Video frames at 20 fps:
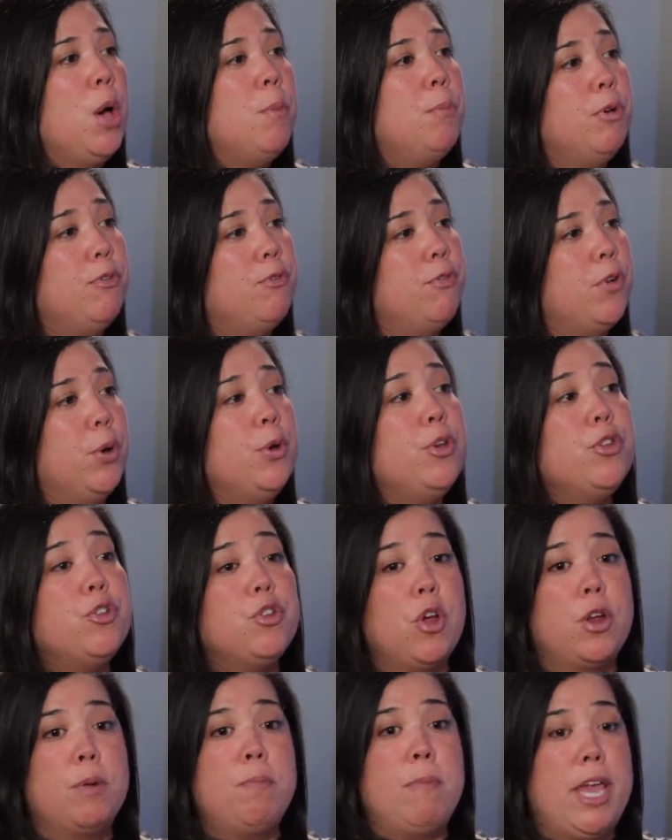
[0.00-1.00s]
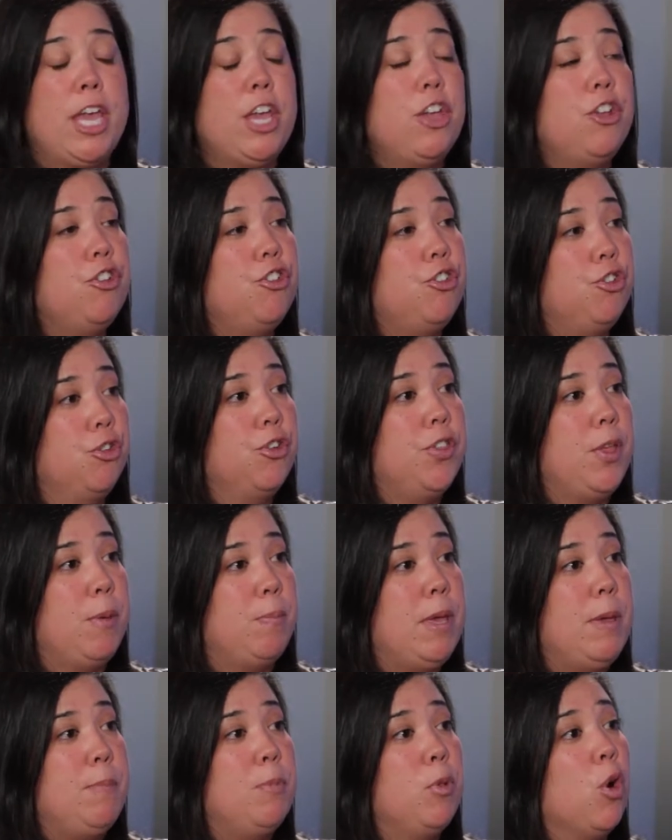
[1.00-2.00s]
but focused on making sure that
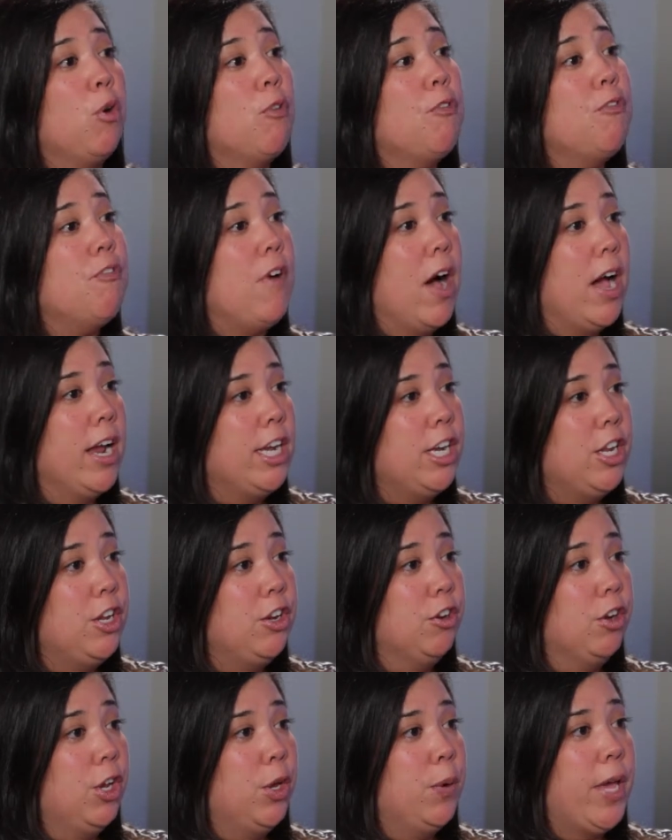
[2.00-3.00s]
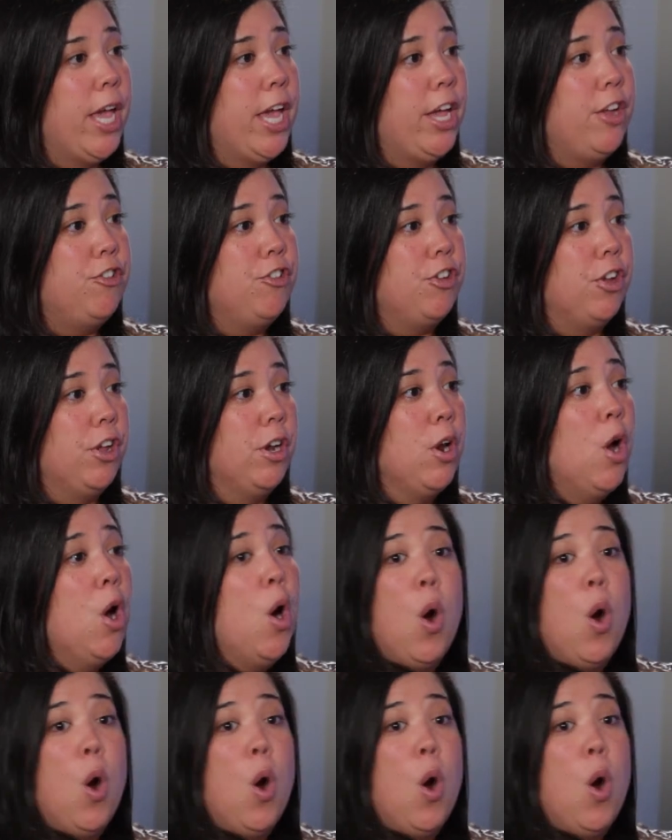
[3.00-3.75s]
people are finding your location.